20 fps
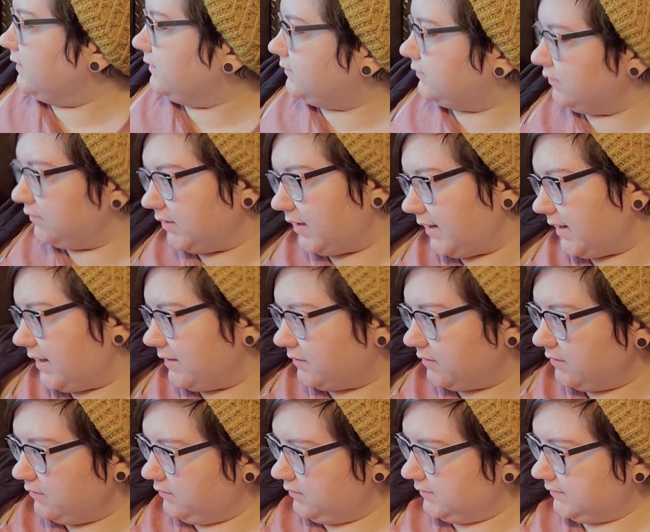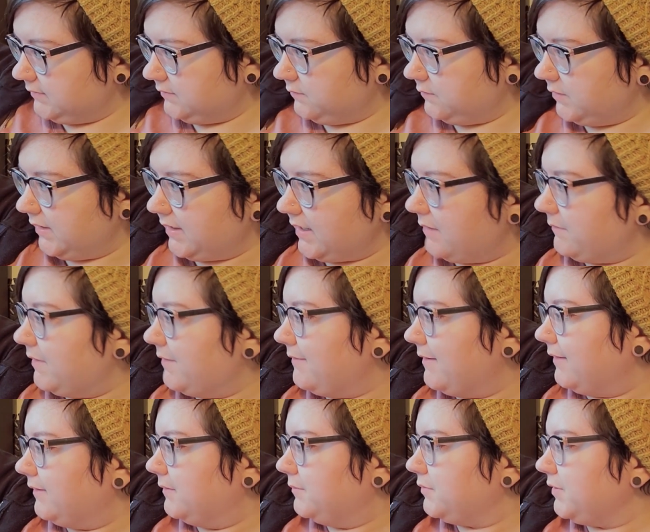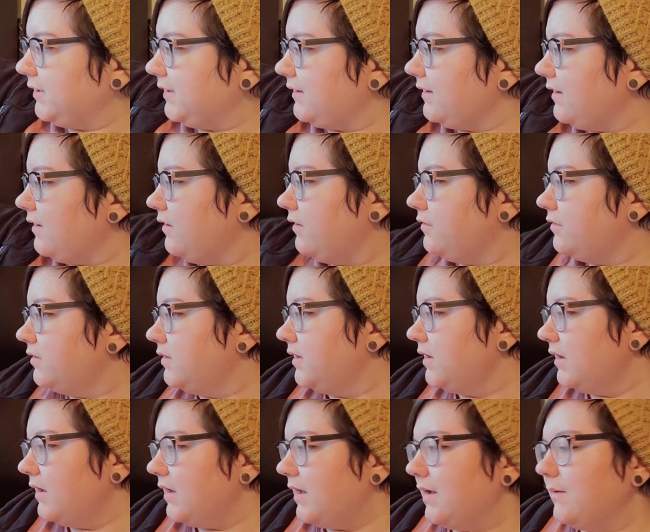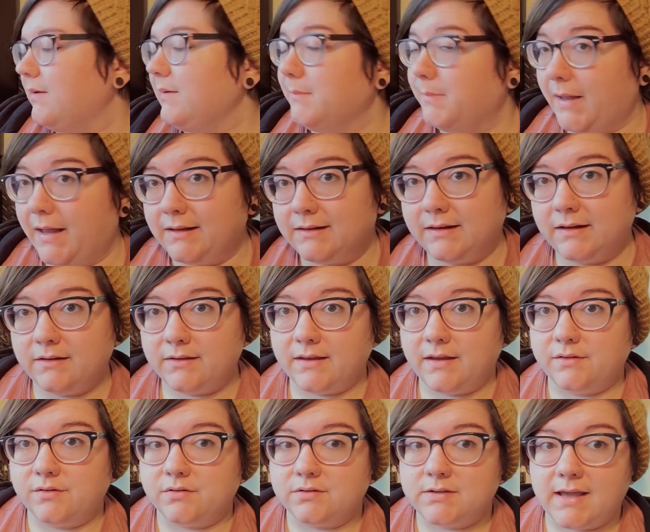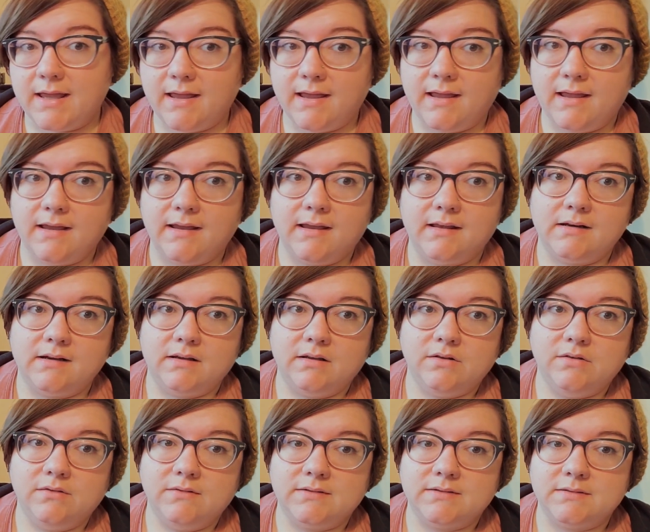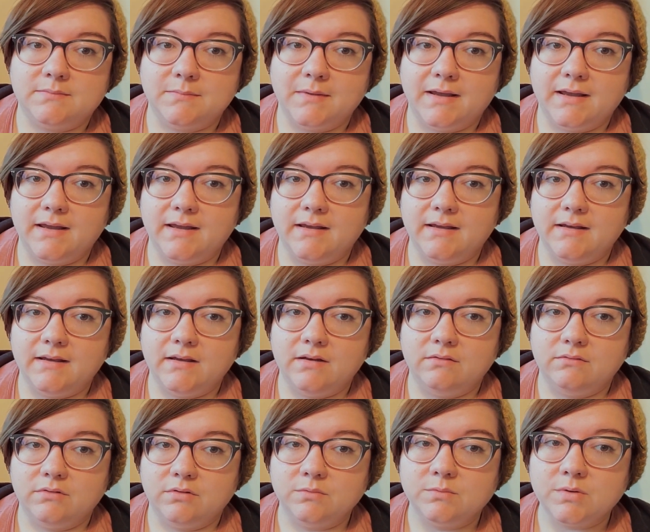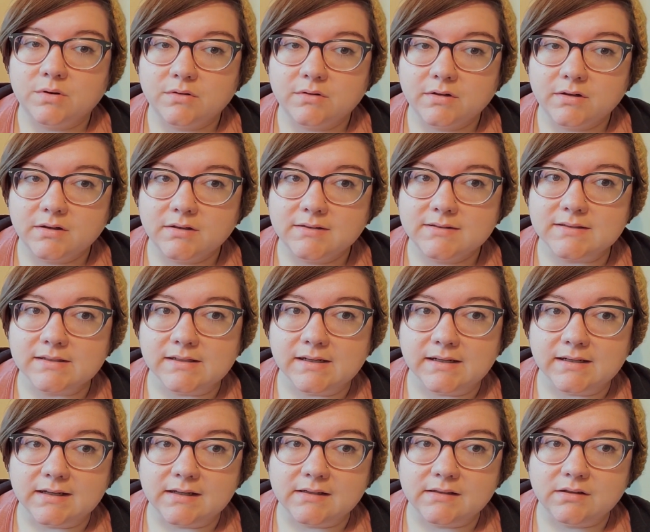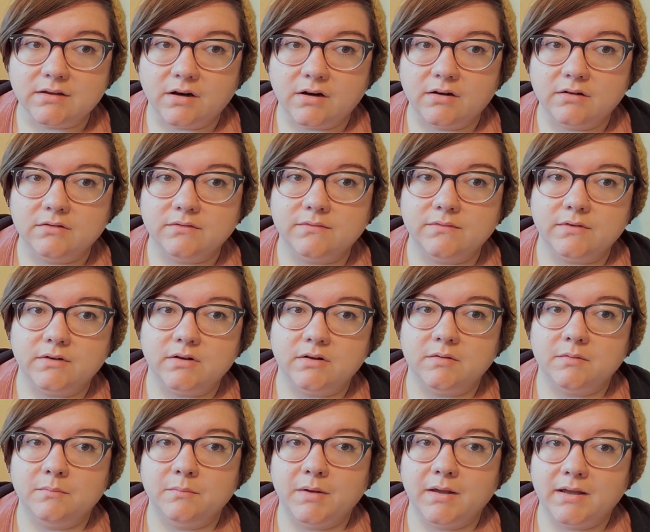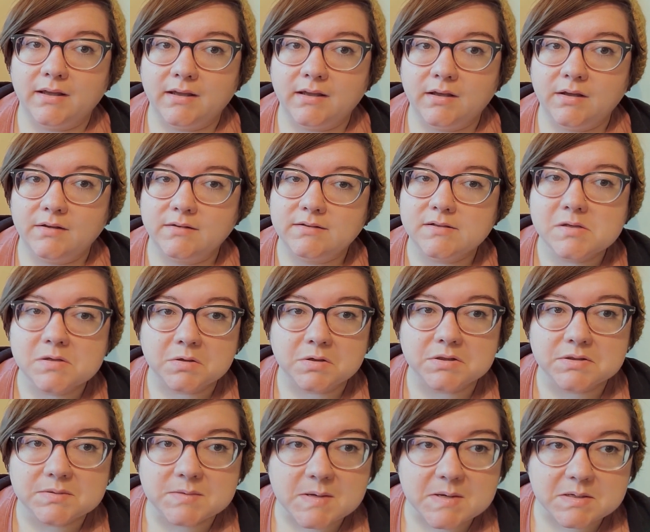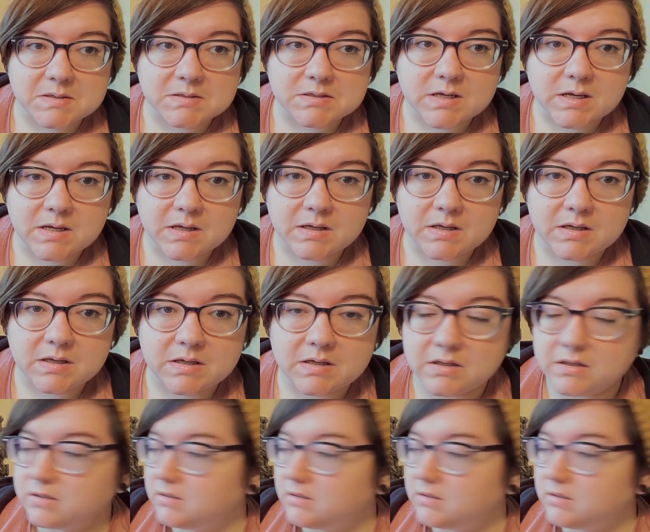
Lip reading: so I got those when I got my Malabrigo. I went back there the other day and I used my rewards and I got yarn for my Secret Santa.